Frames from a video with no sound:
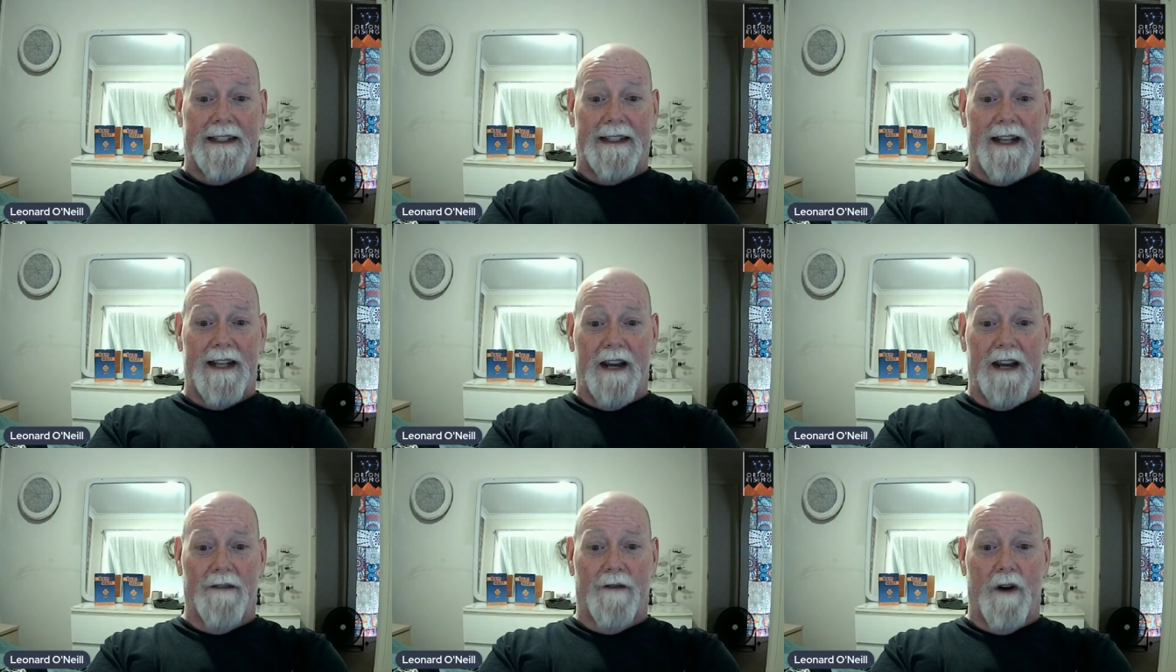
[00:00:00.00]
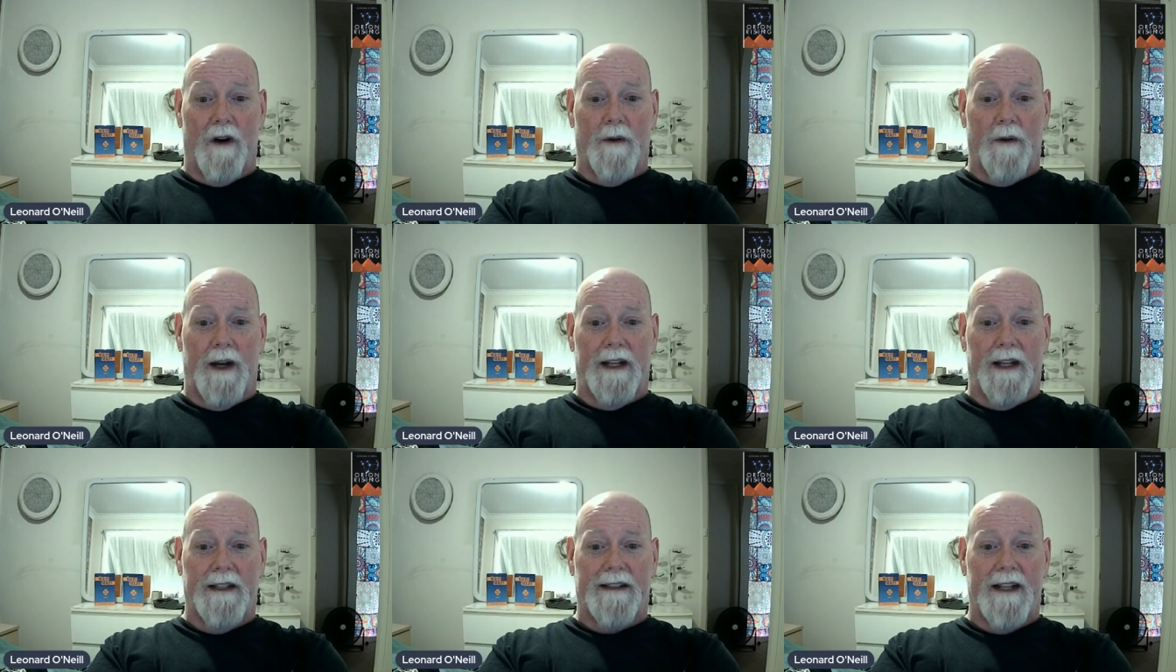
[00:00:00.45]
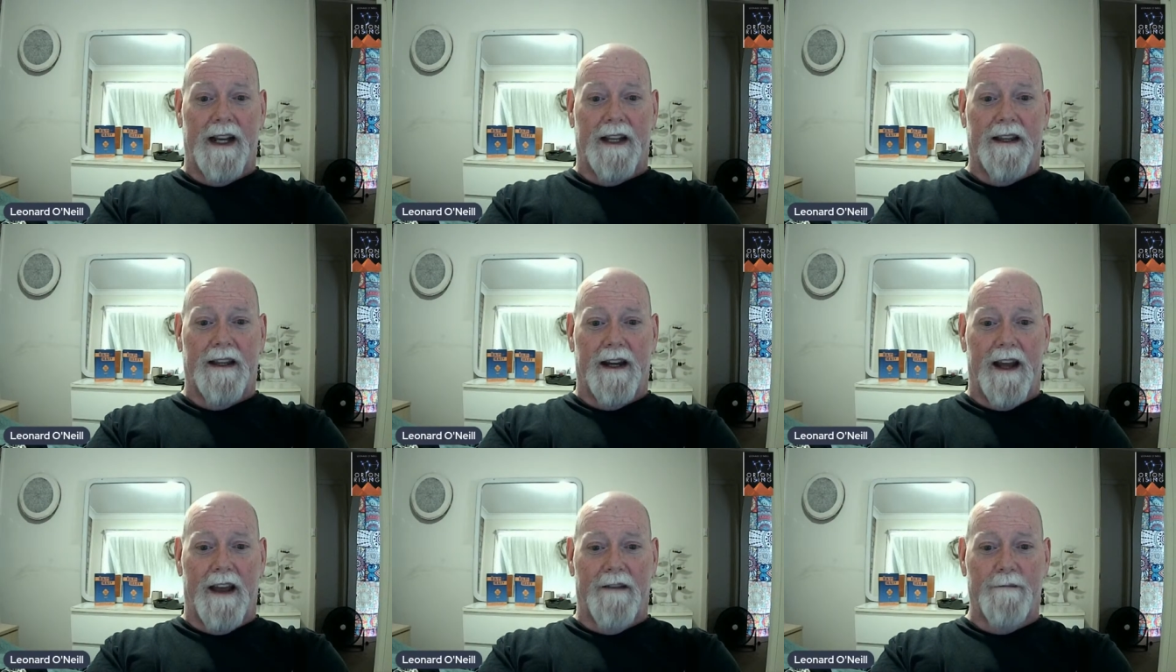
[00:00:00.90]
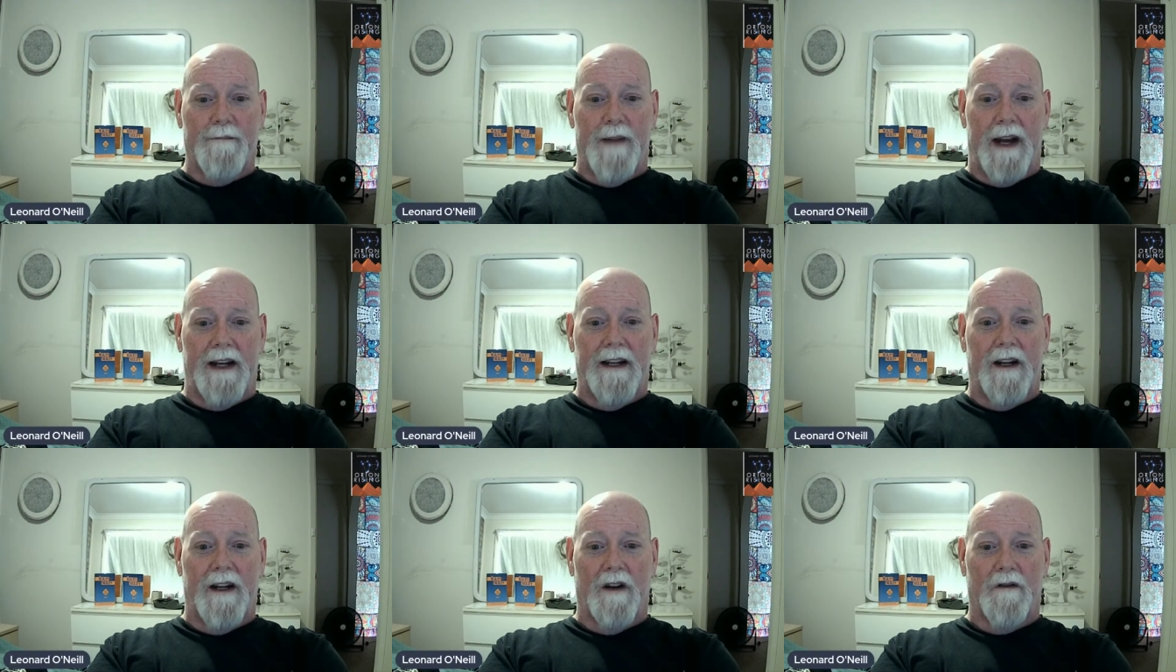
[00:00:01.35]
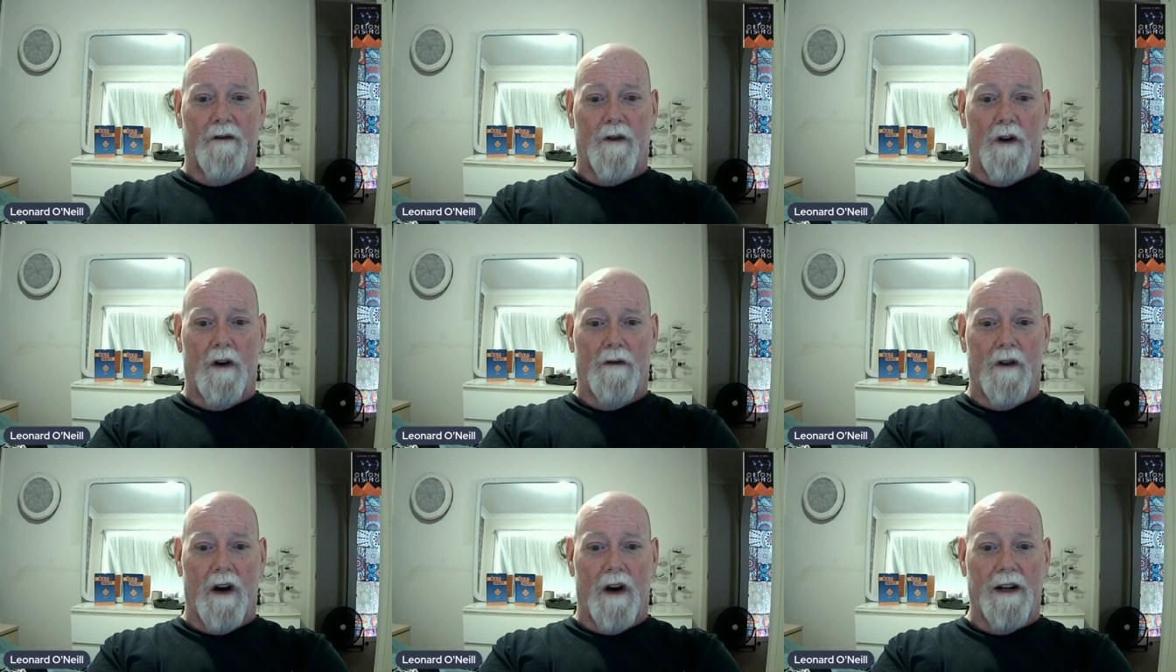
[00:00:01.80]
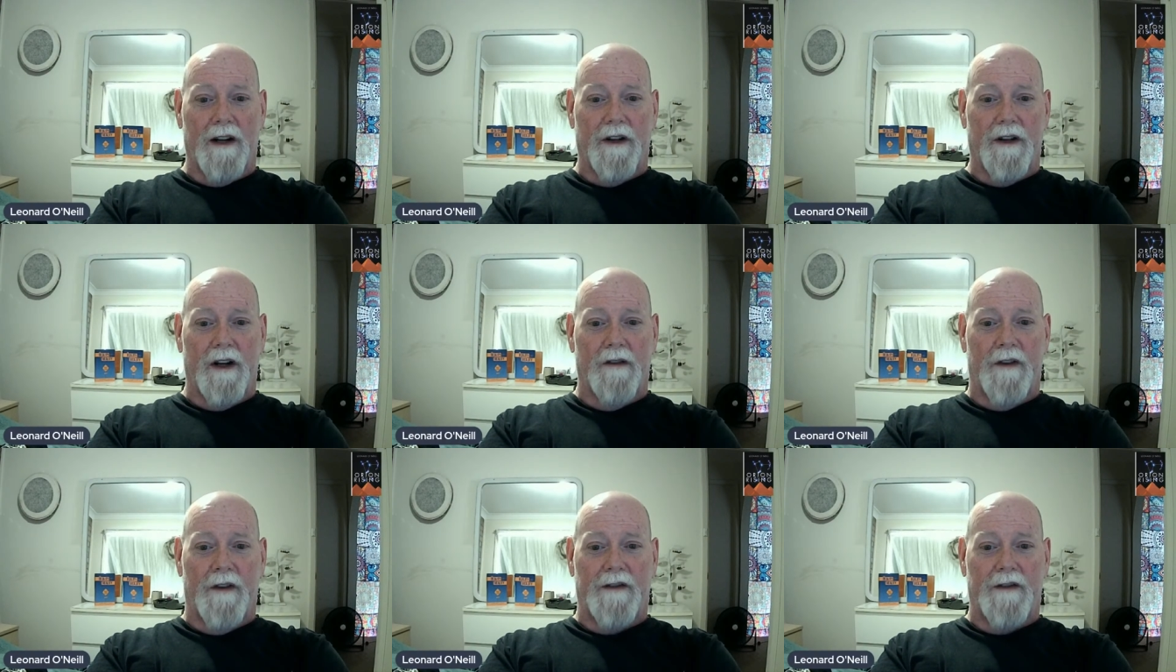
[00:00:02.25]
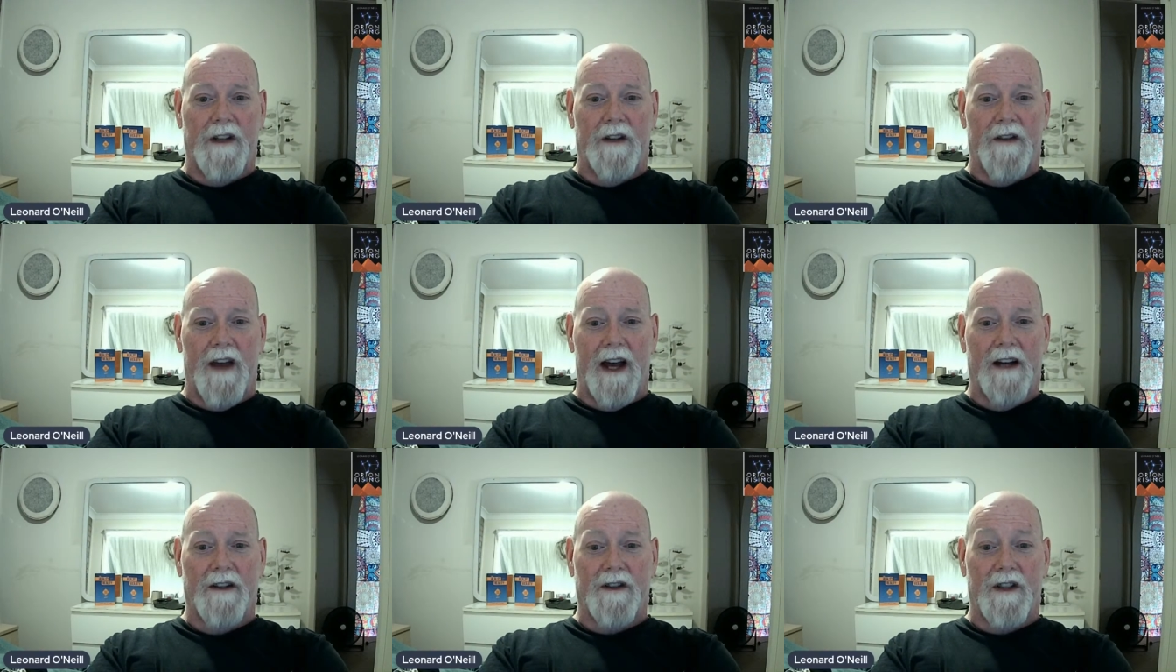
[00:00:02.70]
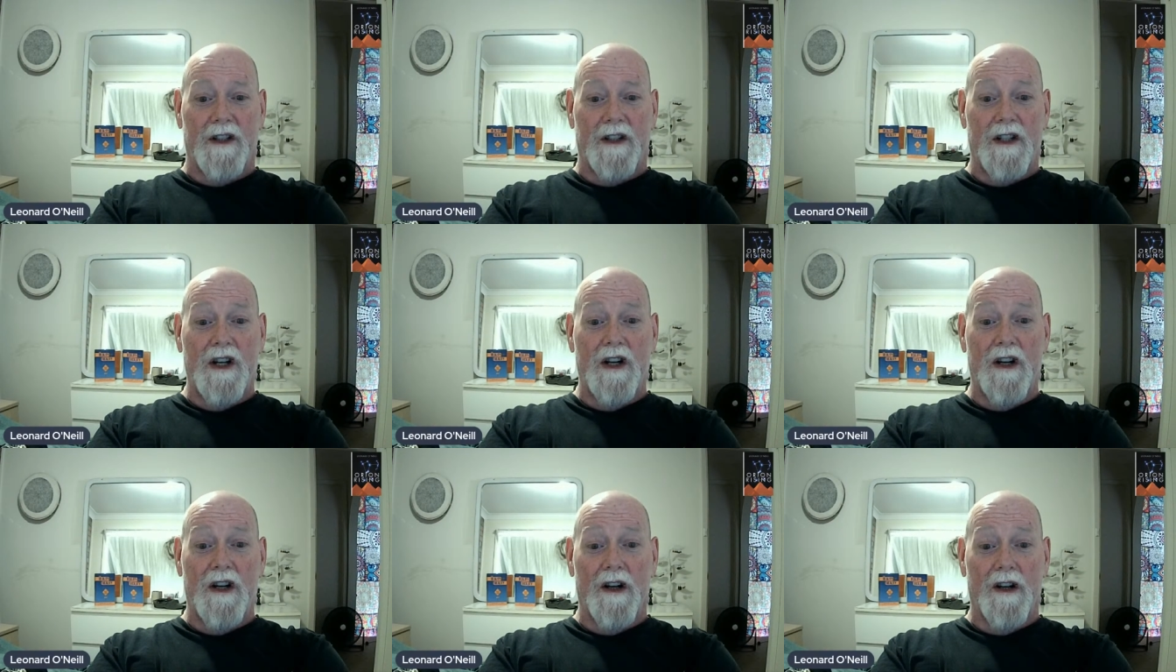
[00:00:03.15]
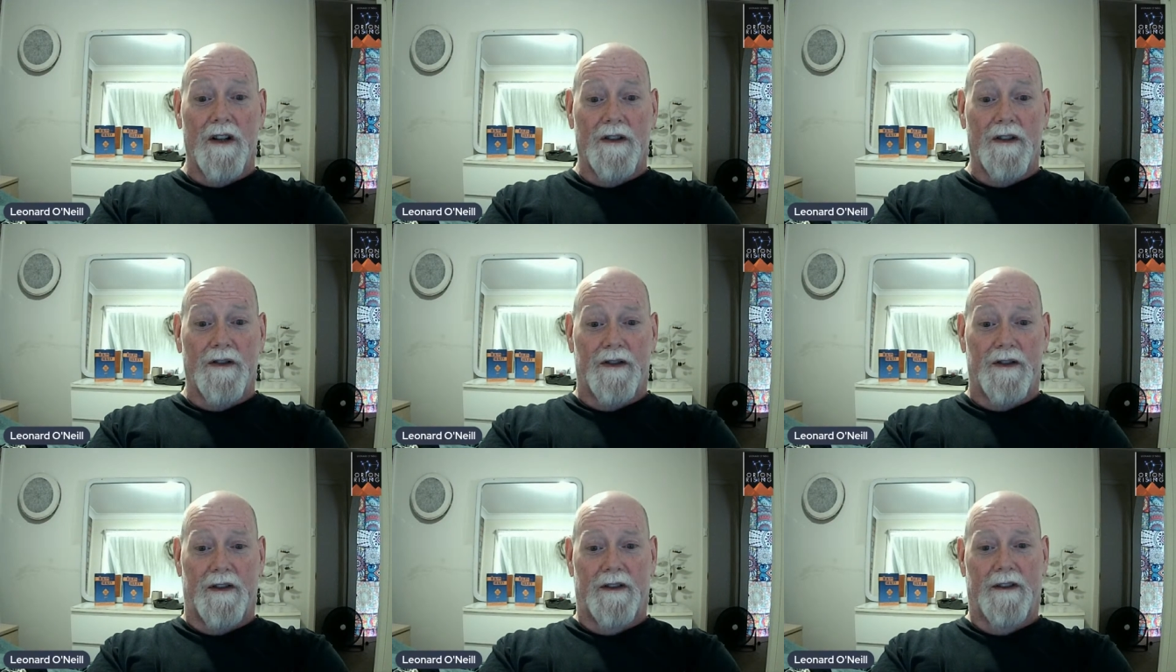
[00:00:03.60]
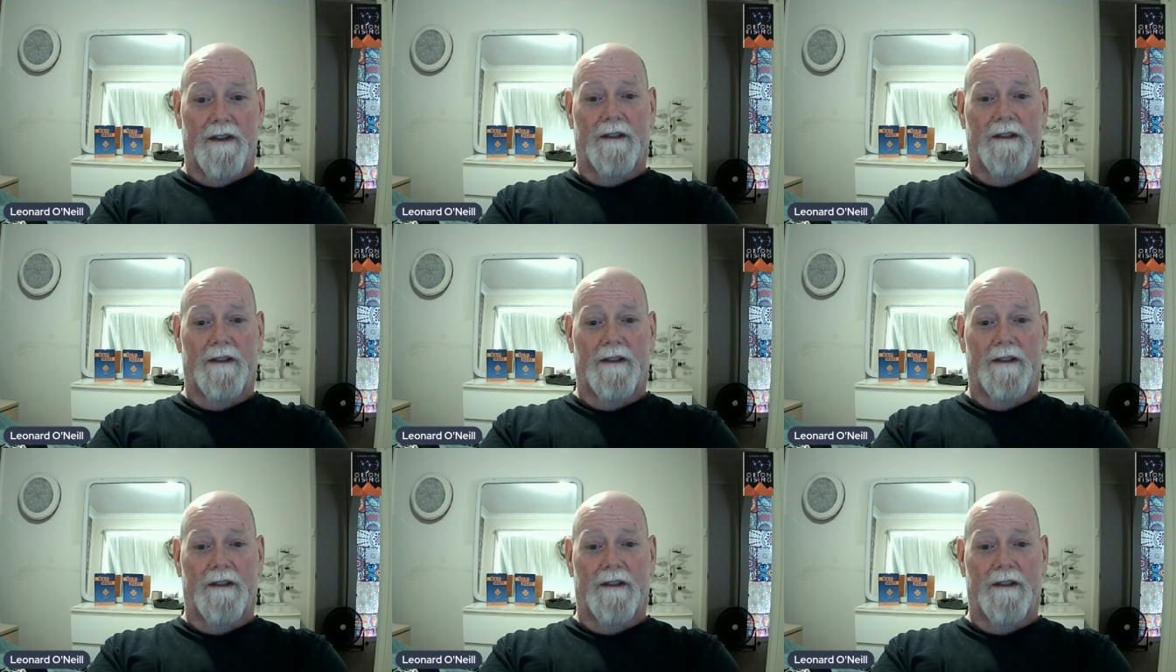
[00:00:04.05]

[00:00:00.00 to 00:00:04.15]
I have always said that I've been here for over 150,000 years.